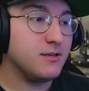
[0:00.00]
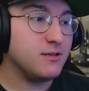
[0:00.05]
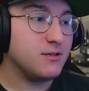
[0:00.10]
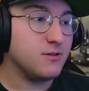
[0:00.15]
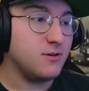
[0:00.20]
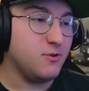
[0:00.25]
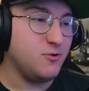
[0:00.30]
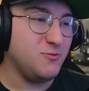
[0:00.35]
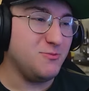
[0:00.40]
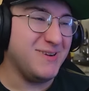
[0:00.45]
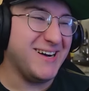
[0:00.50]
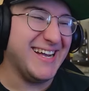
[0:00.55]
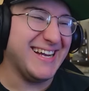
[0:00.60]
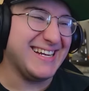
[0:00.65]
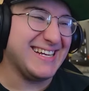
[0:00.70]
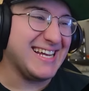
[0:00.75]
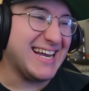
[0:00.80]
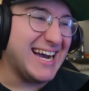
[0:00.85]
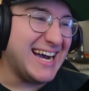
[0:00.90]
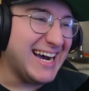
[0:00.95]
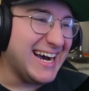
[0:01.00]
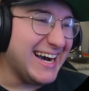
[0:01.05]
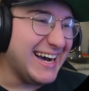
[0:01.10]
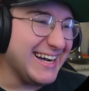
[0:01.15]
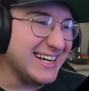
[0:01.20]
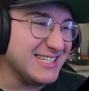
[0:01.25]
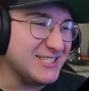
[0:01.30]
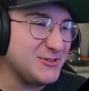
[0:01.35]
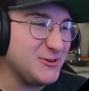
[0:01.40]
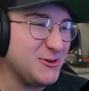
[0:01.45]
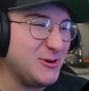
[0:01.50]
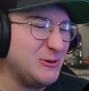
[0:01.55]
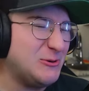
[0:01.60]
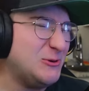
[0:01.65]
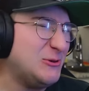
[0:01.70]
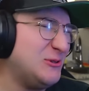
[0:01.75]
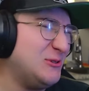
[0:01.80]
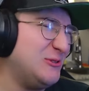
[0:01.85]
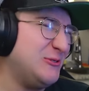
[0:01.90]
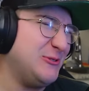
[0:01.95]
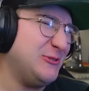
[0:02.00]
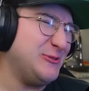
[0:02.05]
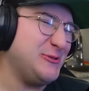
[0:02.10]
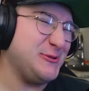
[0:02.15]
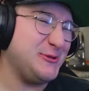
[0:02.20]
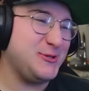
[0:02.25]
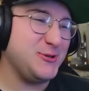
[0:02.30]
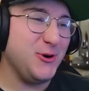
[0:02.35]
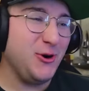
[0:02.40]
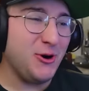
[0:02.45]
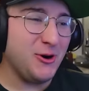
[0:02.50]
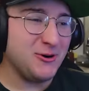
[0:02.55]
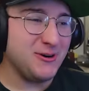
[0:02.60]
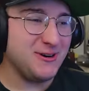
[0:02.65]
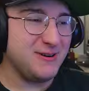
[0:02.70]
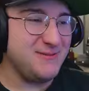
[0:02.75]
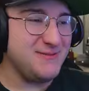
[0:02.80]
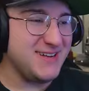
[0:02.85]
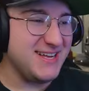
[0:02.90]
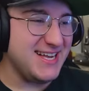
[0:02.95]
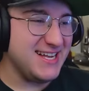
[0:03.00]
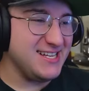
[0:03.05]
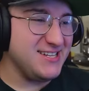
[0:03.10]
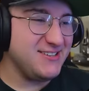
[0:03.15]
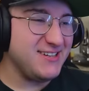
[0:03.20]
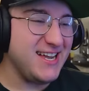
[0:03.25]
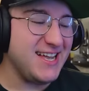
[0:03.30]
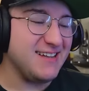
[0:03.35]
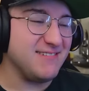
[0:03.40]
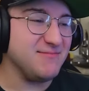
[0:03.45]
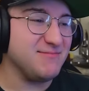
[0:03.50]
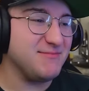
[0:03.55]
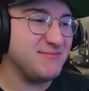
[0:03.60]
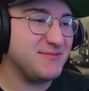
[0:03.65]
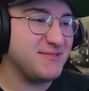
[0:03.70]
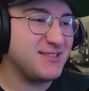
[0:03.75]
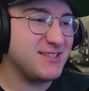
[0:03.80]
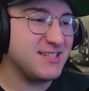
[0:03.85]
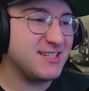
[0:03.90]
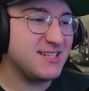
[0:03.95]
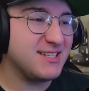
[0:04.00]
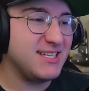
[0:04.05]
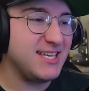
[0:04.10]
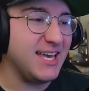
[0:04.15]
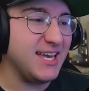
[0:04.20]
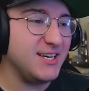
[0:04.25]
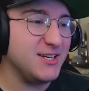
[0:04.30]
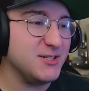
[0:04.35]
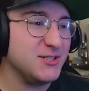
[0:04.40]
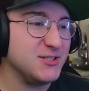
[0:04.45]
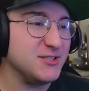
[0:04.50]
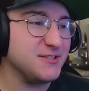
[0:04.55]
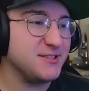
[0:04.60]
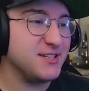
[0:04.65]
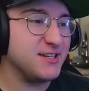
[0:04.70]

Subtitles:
Oh my god, Jorah. Ooh, Jorah, man, you're getting killed.